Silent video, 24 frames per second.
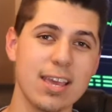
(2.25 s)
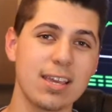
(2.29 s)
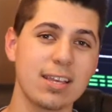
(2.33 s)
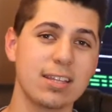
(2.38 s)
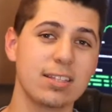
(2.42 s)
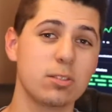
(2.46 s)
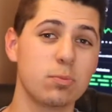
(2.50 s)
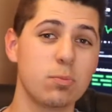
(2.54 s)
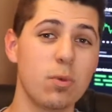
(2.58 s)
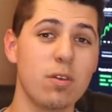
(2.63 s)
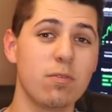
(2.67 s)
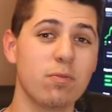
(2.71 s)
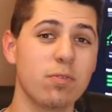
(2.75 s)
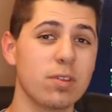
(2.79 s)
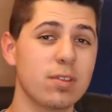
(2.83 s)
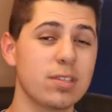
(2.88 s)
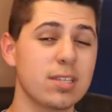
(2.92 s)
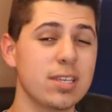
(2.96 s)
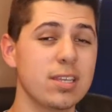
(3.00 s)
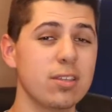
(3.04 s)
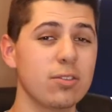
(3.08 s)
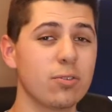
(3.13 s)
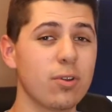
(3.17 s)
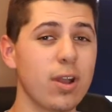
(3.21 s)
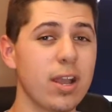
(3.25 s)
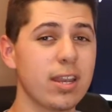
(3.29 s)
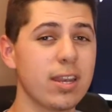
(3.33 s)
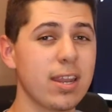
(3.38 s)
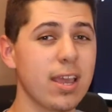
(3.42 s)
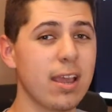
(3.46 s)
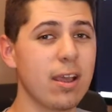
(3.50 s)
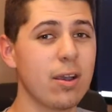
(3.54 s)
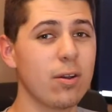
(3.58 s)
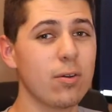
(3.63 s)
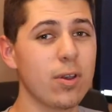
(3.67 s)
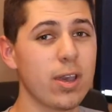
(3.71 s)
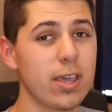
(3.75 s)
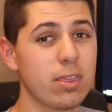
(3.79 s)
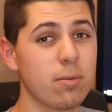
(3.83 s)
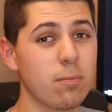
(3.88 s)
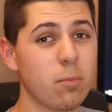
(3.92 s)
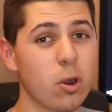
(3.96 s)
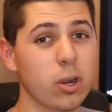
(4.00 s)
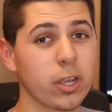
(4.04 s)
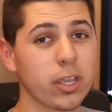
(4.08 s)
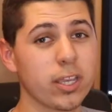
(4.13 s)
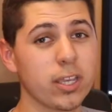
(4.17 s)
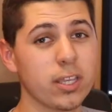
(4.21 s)
It's May 15th right now, and the
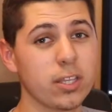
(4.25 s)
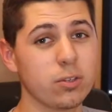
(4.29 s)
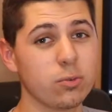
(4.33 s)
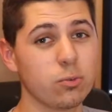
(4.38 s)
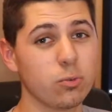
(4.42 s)
market